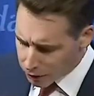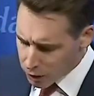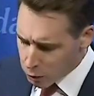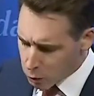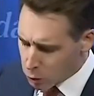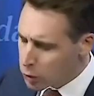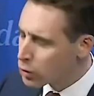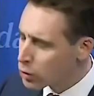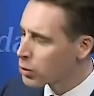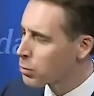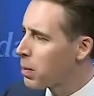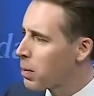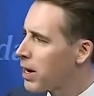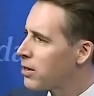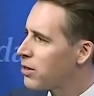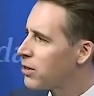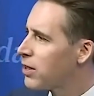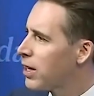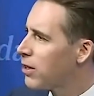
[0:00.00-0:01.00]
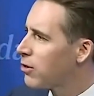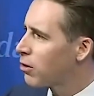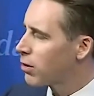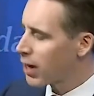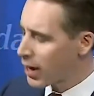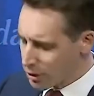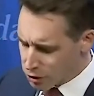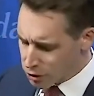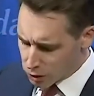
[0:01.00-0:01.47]
The rules based
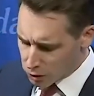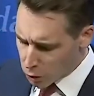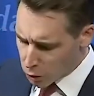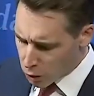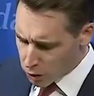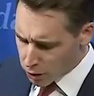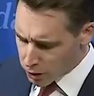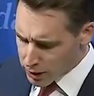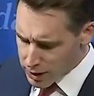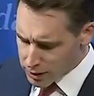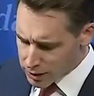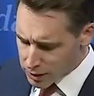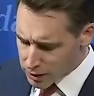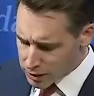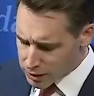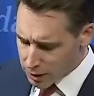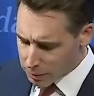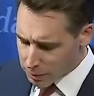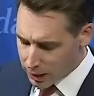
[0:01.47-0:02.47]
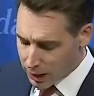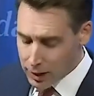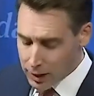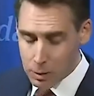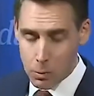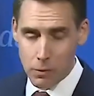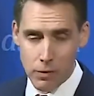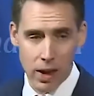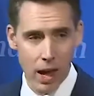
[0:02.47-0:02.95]
international order isn't some
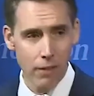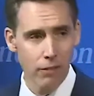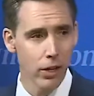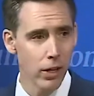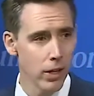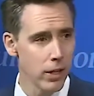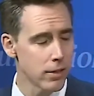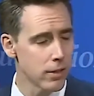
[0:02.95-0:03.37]
kingdom of heaven,